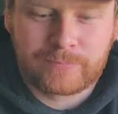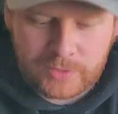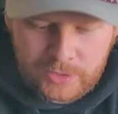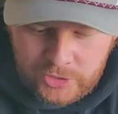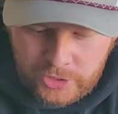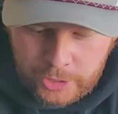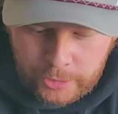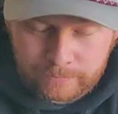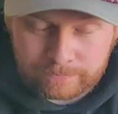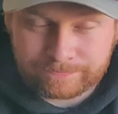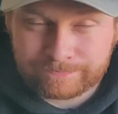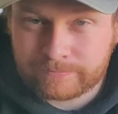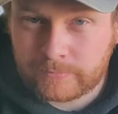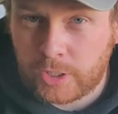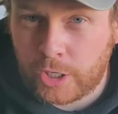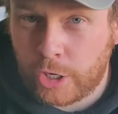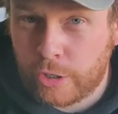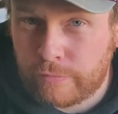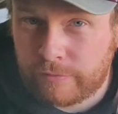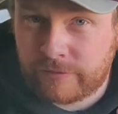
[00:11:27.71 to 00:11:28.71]
So
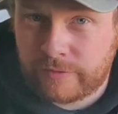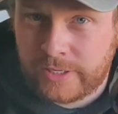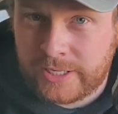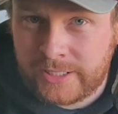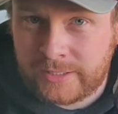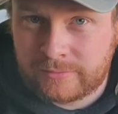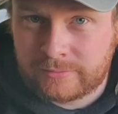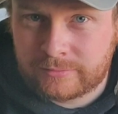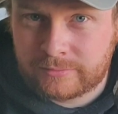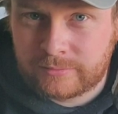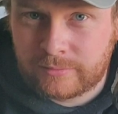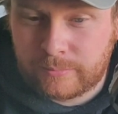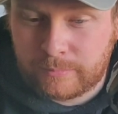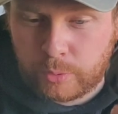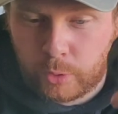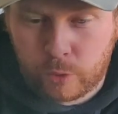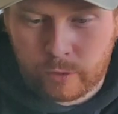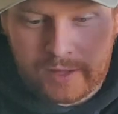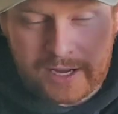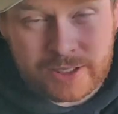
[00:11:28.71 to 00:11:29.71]
hopefully,
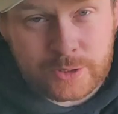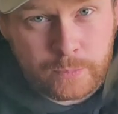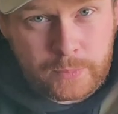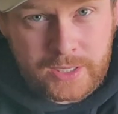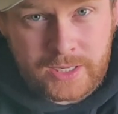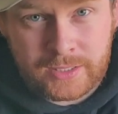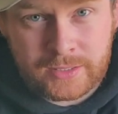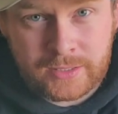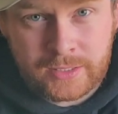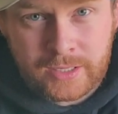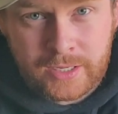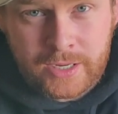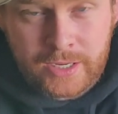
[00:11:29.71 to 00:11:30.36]
Paul, that's been